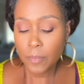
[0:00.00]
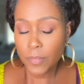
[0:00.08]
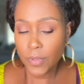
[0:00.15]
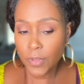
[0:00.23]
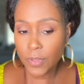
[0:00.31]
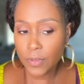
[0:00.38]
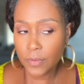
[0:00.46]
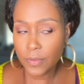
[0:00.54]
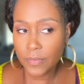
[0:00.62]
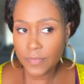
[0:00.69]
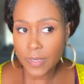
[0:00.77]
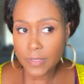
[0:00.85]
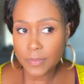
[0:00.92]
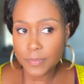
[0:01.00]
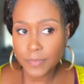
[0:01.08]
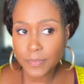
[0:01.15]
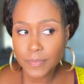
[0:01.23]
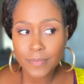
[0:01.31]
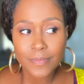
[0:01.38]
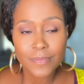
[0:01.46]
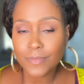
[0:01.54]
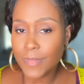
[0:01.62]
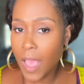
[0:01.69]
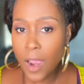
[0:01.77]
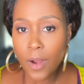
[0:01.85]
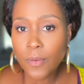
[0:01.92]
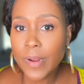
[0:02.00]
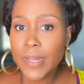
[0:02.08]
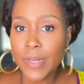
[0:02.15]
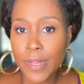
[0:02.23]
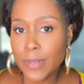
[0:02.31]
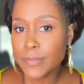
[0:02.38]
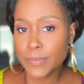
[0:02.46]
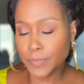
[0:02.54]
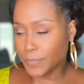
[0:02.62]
Beautiful. I already know.